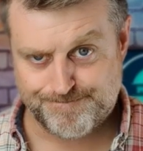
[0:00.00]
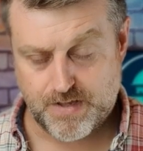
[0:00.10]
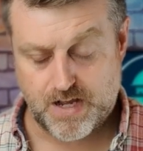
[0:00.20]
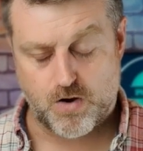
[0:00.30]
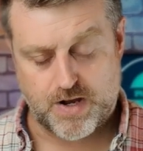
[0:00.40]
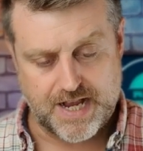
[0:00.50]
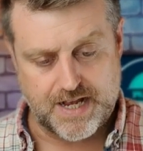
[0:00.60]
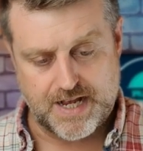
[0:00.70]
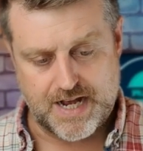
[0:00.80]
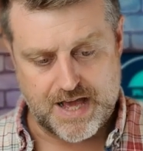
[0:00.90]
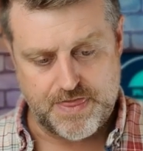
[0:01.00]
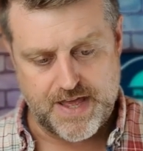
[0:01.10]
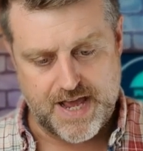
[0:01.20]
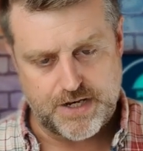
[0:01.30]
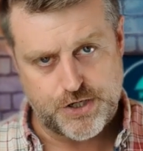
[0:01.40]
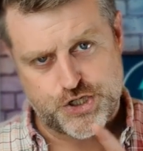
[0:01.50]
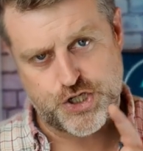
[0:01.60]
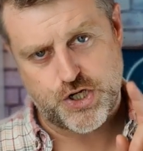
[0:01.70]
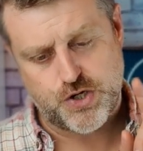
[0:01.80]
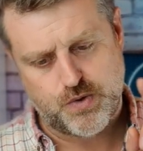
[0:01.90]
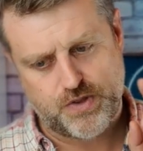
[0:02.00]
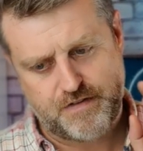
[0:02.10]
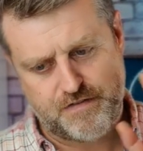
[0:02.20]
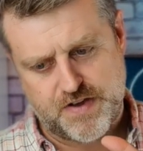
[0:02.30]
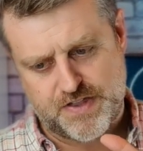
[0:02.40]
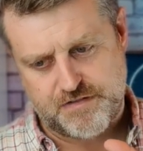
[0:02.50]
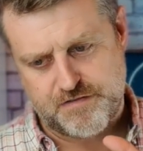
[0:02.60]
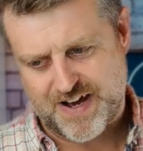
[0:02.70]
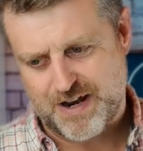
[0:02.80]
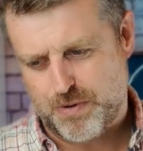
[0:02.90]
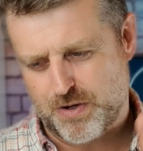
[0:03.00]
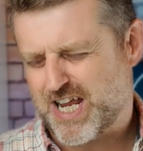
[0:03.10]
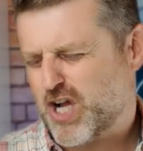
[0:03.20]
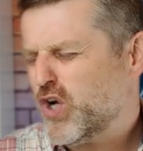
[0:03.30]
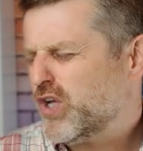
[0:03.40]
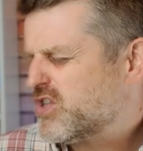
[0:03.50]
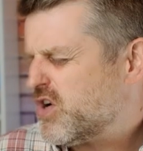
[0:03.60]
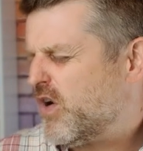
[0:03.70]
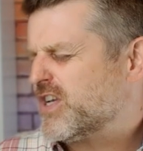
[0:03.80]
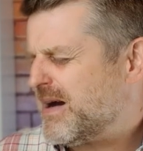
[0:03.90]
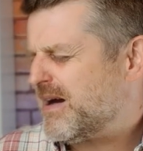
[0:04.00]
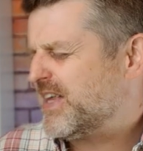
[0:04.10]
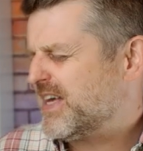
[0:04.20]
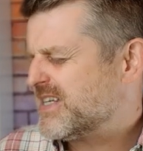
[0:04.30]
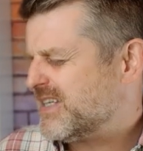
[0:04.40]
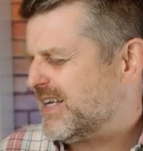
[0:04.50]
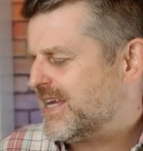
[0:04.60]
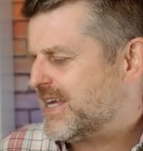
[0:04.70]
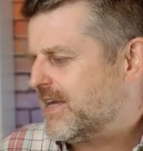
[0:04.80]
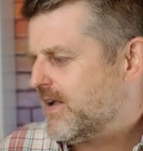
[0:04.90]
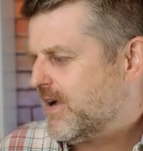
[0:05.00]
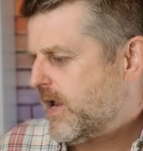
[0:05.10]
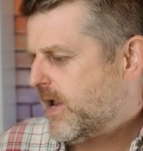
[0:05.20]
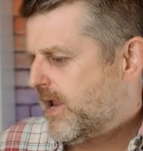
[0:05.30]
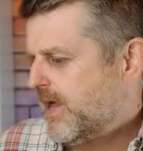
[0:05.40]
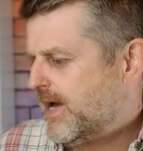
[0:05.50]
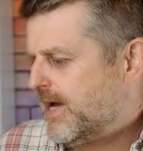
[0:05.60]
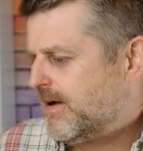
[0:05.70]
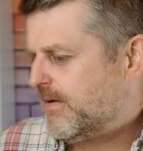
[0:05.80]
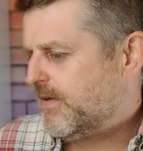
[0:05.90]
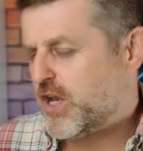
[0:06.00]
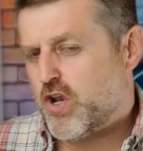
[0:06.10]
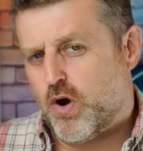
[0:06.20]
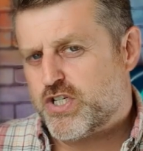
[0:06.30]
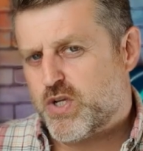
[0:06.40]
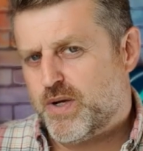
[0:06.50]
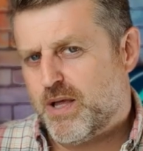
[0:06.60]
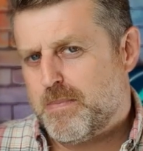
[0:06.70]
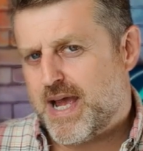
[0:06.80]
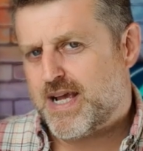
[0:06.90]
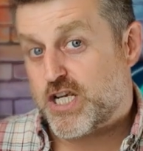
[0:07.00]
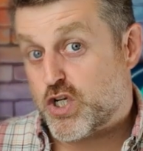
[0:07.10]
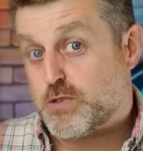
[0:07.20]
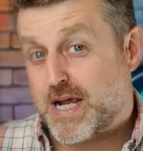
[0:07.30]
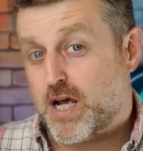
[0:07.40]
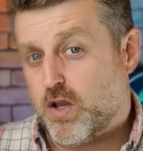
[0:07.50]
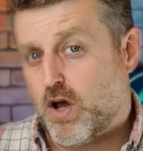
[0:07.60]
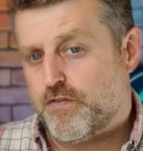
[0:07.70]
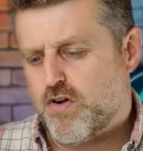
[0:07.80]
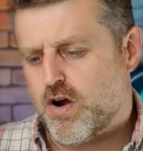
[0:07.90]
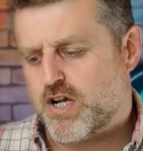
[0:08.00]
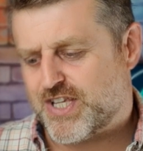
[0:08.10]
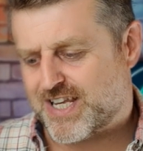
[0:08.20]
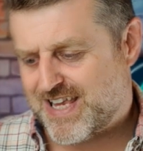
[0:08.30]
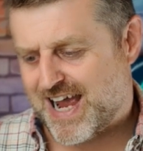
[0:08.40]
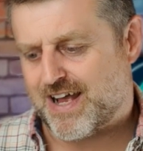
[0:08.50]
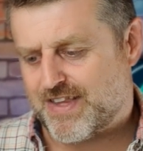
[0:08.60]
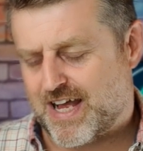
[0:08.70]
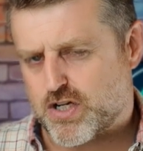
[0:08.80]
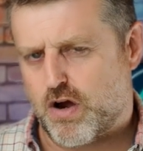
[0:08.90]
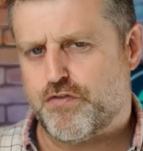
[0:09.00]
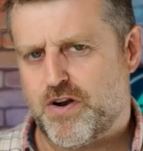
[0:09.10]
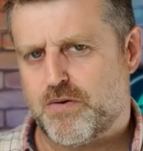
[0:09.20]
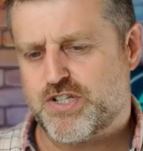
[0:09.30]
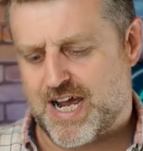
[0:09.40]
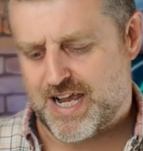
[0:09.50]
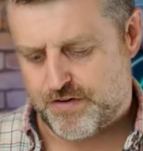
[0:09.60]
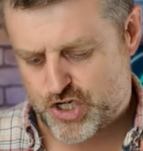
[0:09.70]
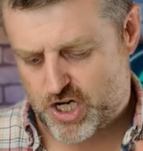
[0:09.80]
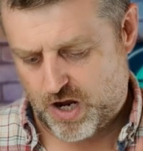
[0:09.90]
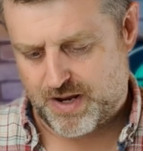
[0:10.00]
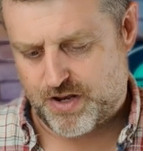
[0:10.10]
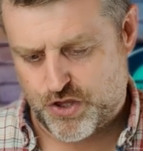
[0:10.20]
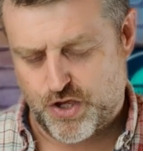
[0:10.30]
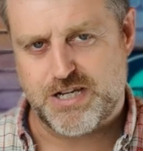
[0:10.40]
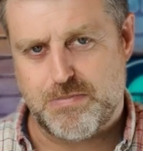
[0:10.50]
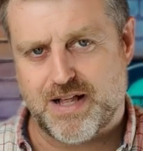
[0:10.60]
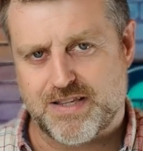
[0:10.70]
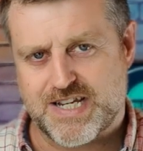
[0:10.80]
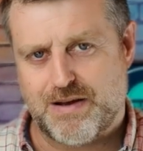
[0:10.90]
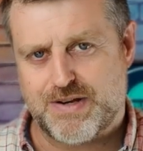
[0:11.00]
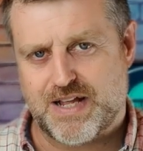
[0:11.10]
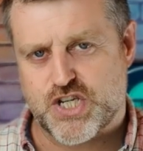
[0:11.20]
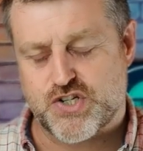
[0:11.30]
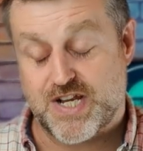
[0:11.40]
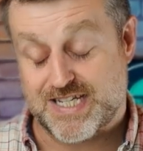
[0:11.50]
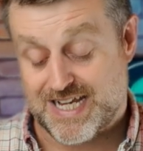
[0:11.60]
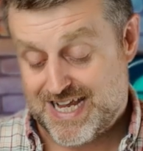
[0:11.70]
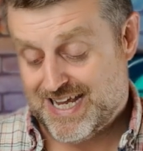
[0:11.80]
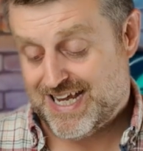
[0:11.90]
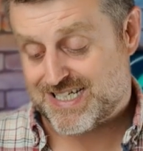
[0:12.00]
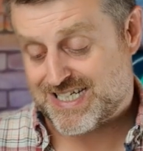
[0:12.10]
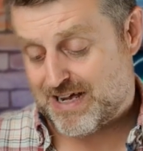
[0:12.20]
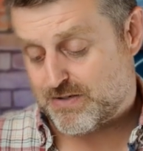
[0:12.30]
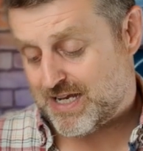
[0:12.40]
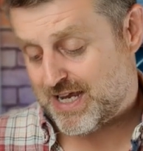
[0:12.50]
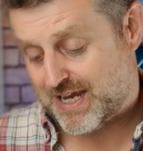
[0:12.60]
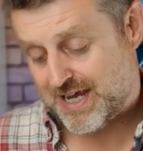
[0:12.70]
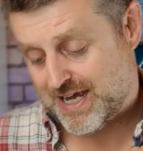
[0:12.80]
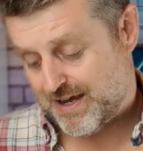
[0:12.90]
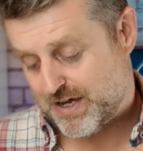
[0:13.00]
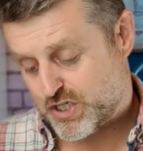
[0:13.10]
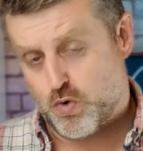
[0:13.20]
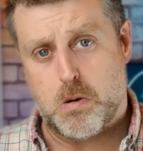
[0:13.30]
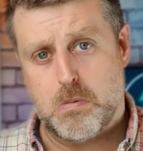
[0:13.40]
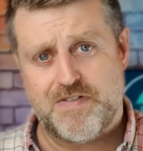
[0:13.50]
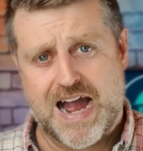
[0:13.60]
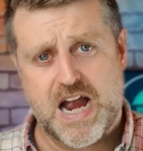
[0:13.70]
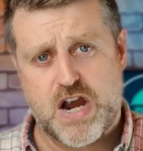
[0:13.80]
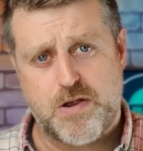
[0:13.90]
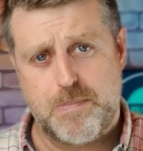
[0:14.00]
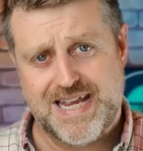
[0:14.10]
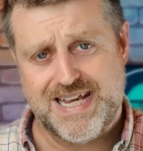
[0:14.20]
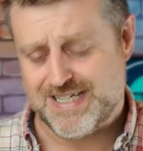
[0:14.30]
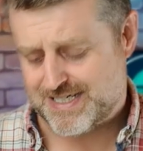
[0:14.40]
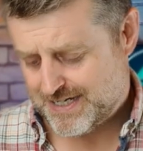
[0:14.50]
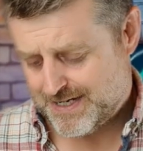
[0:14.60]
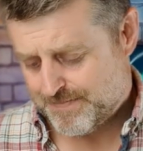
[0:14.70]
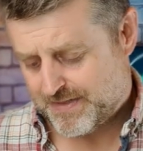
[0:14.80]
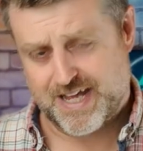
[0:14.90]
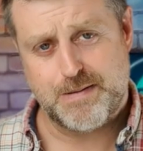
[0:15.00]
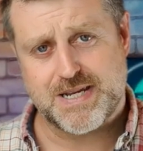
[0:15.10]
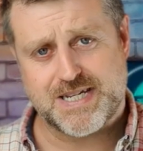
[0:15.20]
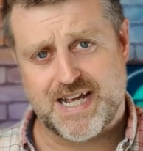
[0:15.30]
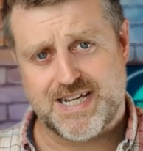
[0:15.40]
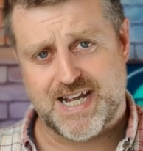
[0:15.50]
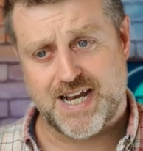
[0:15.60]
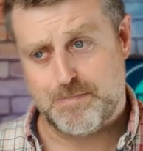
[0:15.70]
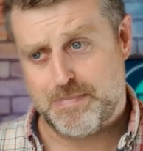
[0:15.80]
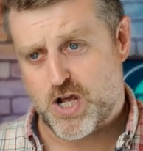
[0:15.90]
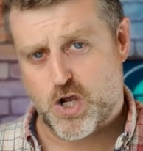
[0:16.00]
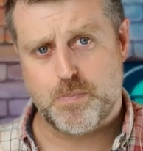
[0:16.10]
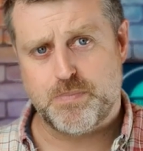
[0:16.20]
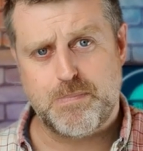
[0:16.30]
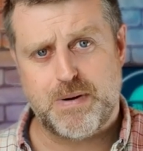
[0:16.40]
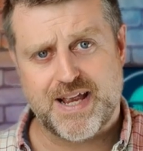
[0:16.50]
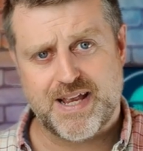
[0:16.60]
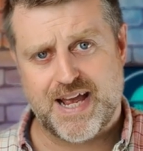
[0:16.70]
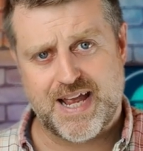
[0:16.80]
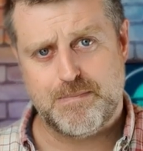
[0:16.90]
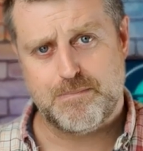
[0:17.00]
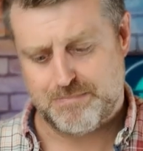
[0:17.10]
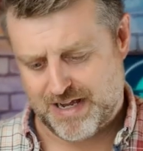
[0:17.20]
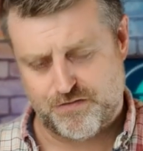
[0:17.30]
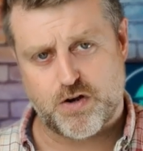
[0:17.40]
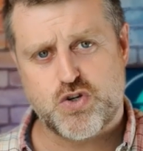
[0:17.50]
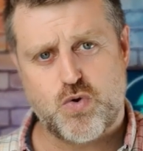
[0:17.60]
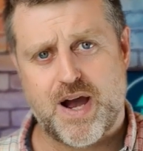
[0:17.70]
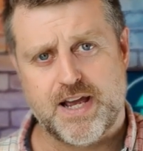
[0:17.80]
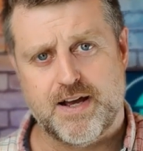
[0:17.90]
Okay, and then to the fifth and final point, and I could have talked about things like the noise the wheel makes. It does make a lot of noise. That off-road tyre, as you're going 30 miles an hour down the street, it sounds like a swarm of angry bees in a biscuit tin being accompanied by a male voice choir.